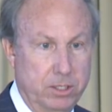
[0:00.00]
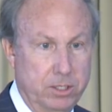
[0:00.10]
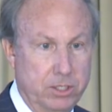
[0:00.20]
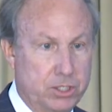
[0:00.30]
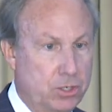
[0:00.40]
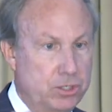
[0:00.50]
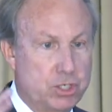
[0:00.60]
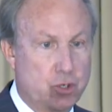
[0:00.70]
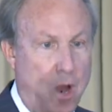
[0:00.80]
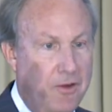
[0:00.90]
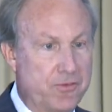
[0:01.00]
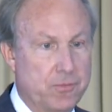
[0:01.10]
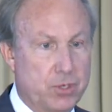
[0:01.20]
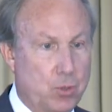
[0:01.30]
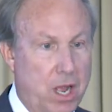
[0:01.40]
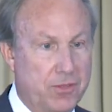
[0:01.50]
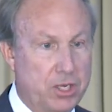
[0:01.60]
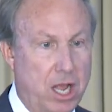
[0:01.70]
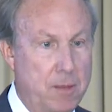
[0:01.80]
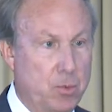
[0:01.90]
students drawn from throughout the
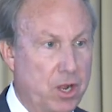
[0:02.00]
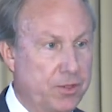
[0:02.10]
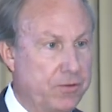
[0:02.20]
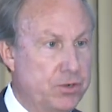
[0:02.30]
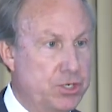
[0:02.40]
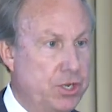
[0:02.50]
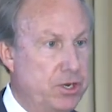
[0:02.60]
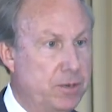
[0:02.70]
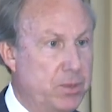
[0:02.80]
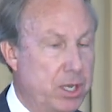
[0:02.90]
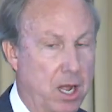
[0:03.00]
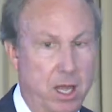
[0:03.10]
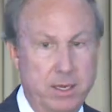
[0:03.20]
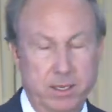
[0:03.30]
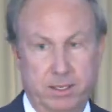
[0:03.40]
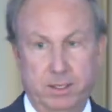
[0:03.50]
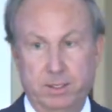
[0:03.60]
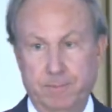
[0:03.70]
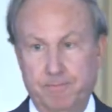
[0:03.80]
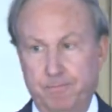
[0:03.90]
Commonwealth of Virginia and beyond,
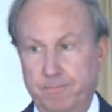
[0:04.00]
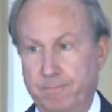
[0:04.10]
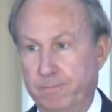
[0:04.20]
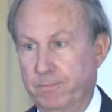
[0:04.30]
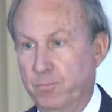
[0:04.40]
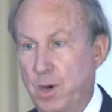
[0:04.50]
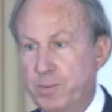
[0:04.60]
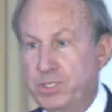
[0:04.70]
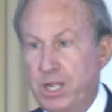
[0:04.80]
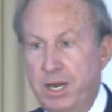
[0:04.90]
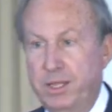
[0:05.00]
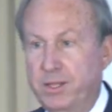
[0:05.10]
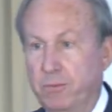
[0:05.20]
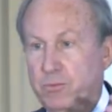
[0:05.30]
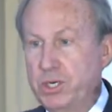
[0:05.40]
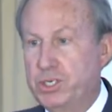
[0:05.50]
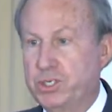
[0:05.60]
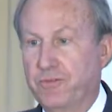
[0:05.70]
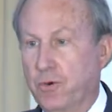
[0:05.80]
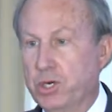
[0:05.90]
representing the rich
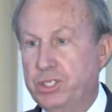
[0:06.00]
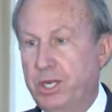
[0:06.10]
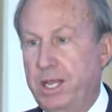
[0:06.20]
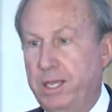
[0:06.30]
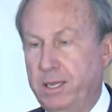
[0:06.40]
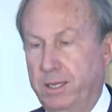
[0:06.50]
diversity